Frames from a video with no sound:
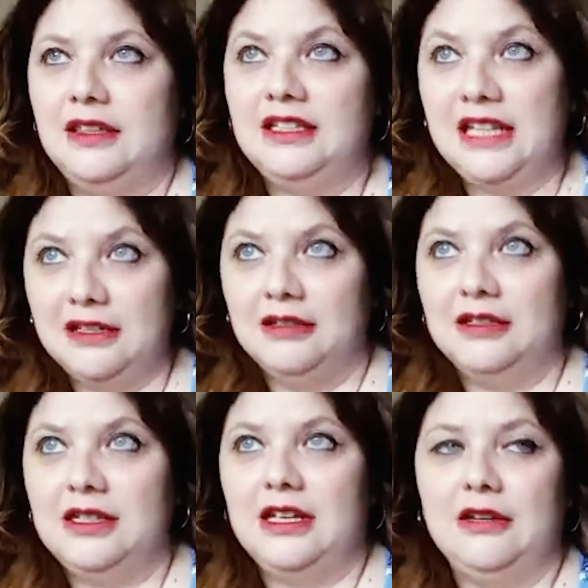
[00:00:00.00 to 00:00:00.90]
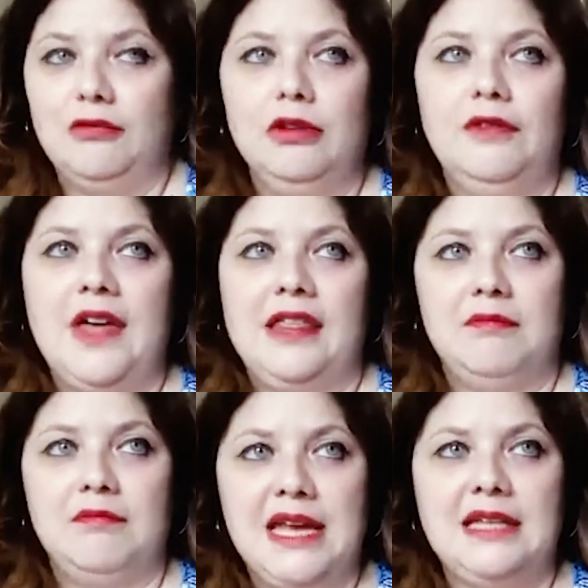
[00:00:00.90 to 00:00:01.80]
the dinners and all of that
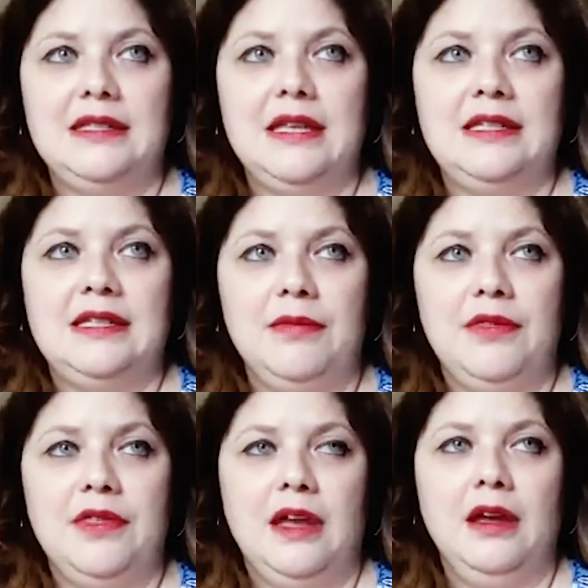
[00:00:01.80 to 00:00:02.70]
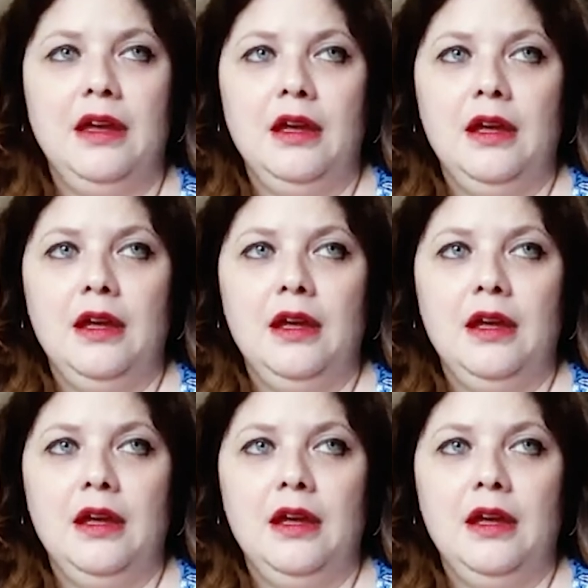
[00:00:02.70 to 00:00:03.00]
makes something